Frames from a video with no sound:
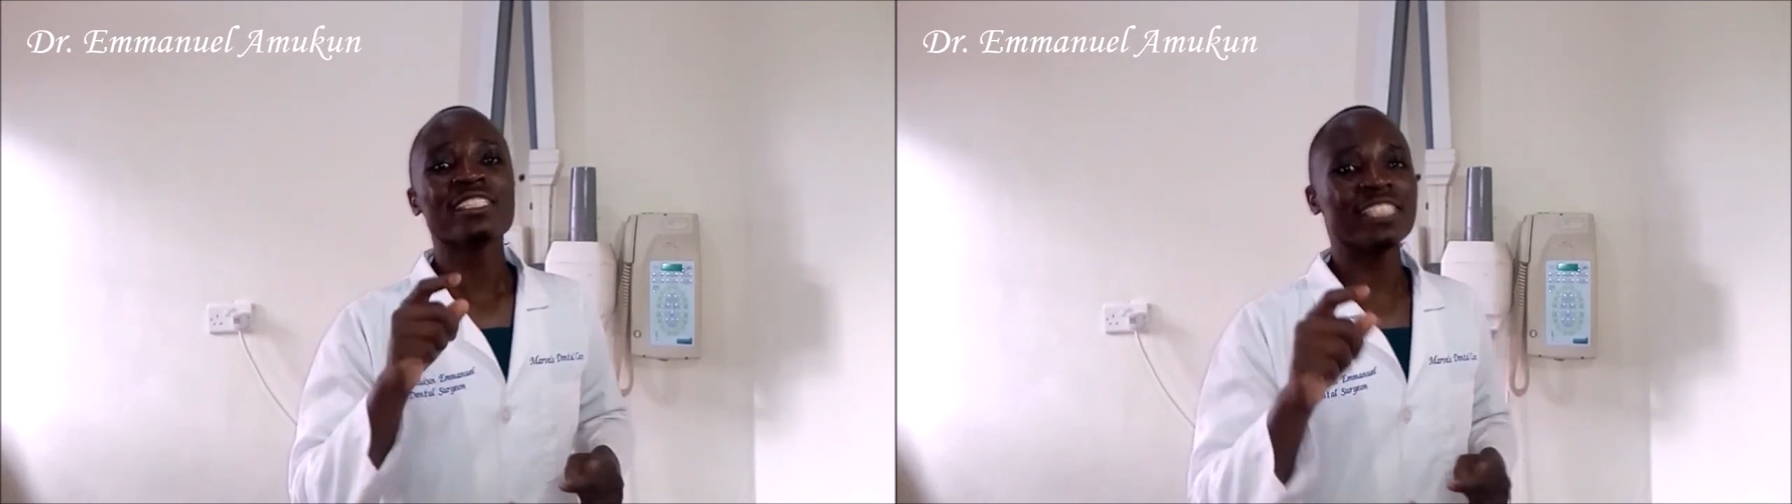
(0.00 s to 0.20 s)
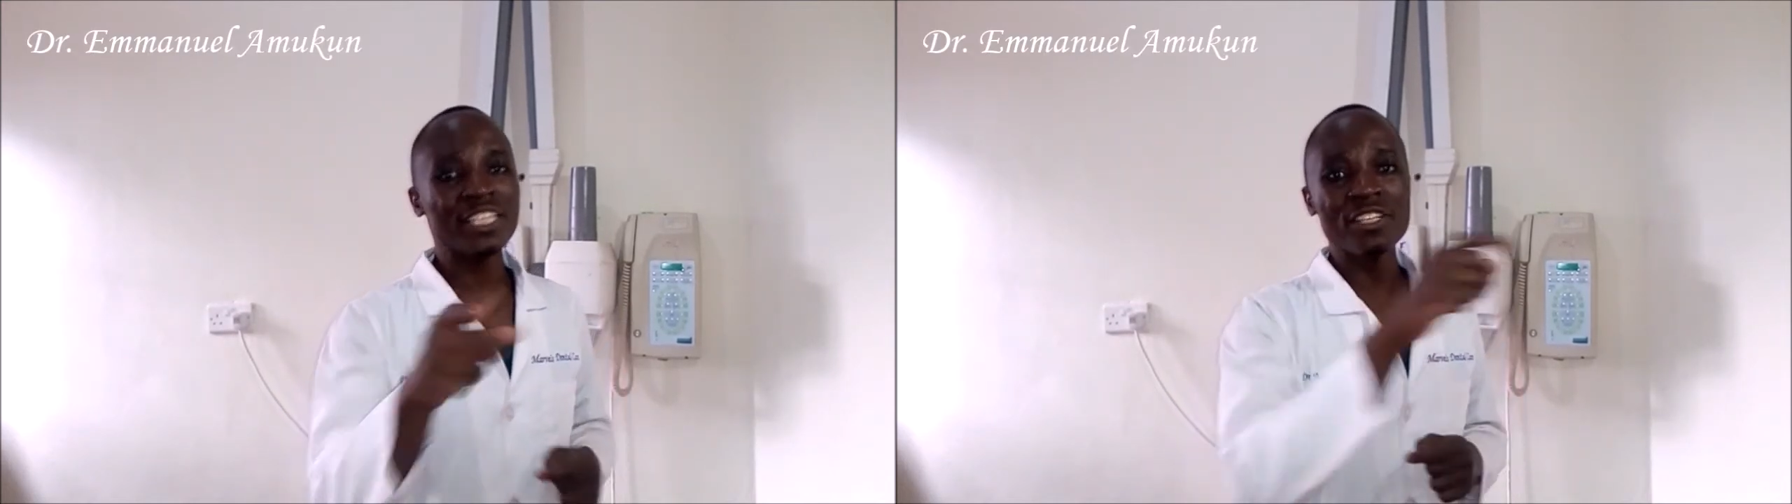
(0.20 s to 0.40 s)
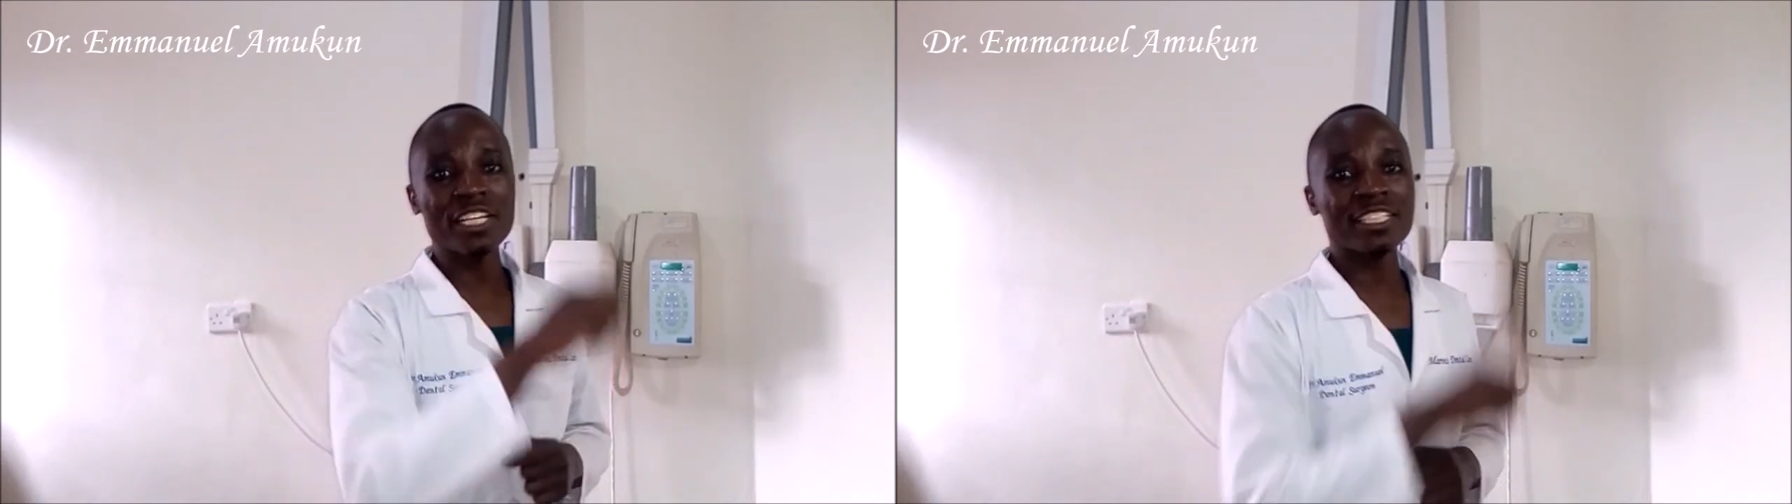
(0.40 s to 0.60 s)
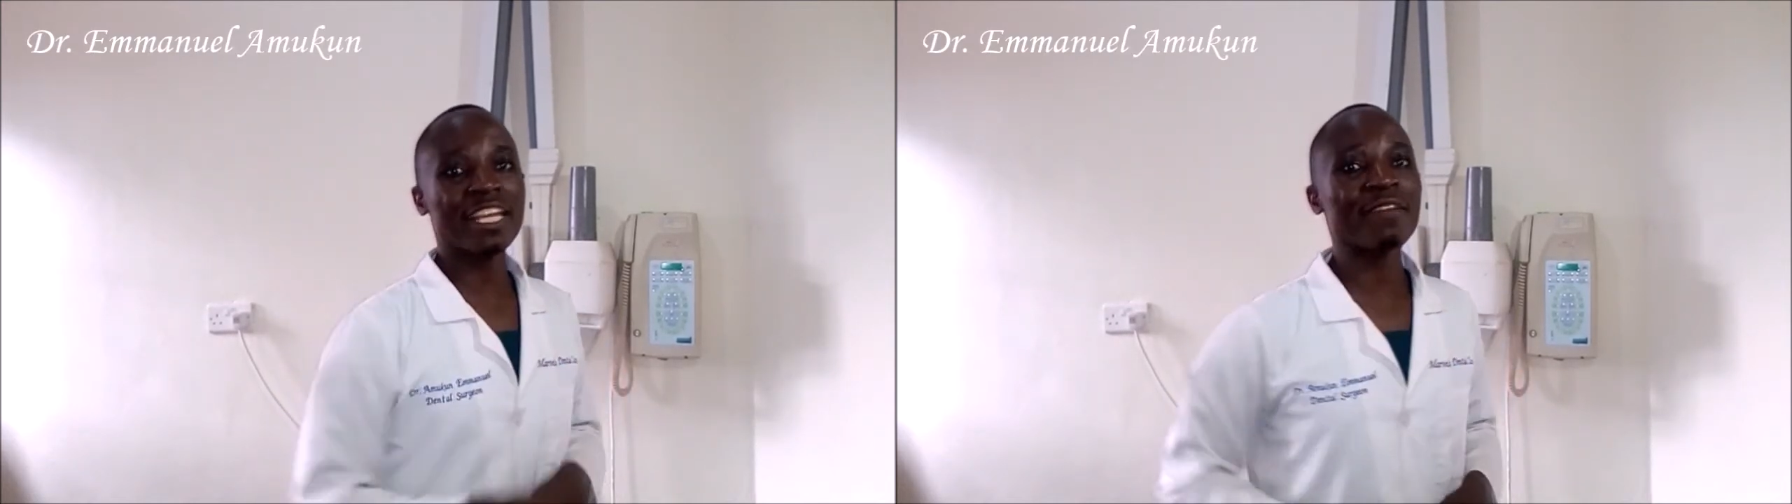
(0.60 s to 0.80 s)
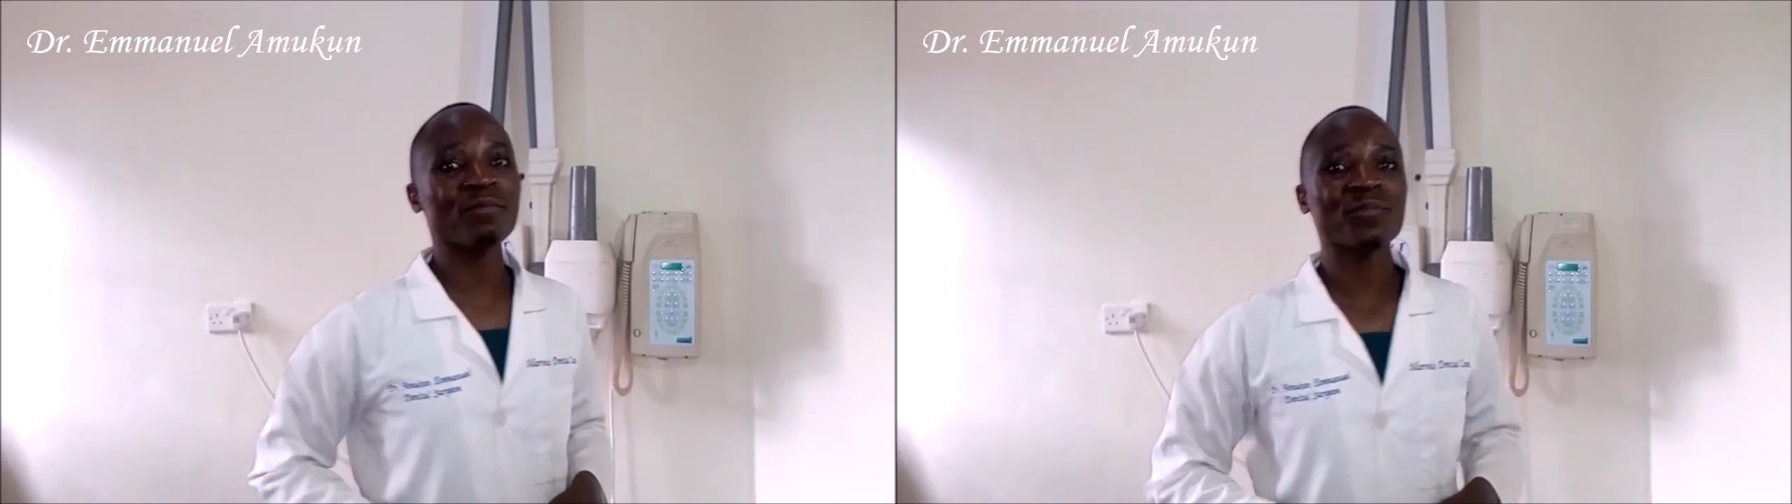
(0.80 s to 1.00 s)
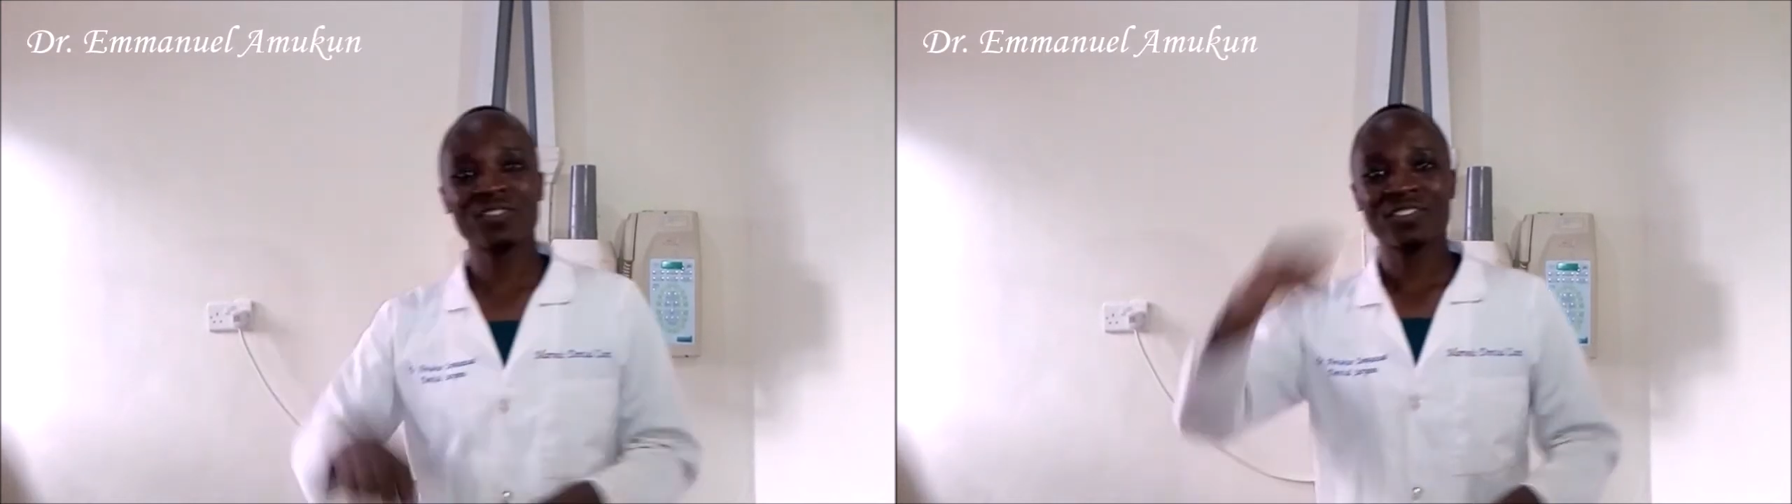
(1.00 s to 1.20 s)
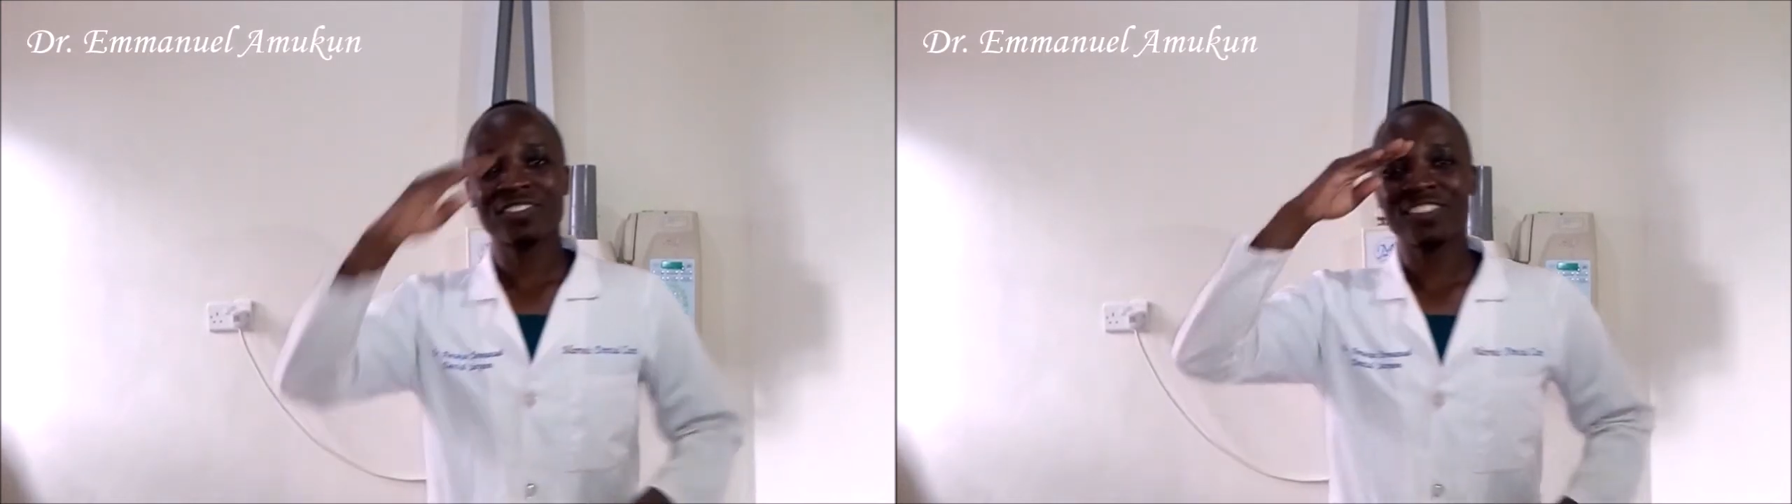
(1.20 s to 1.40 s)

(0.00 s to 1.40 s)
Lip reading: See you next time.